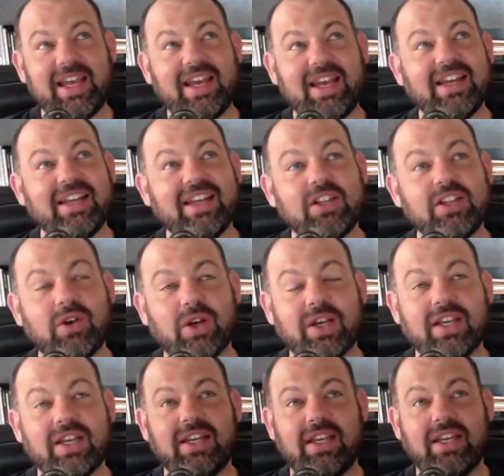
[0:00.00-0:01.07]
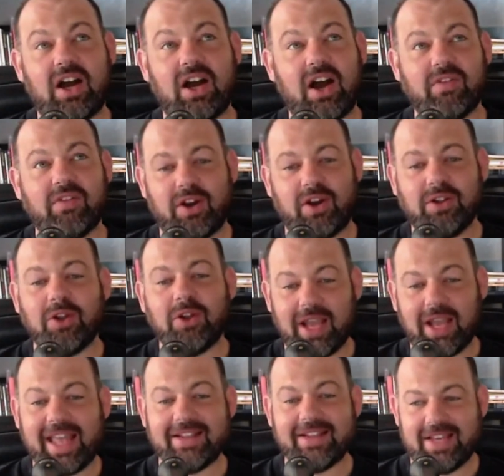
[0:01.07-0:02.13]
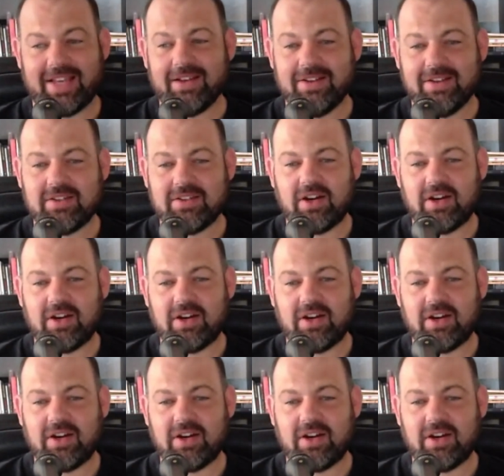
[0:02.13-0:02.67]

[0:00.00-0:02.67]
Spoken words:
Yeah. Look, I've got a long answer.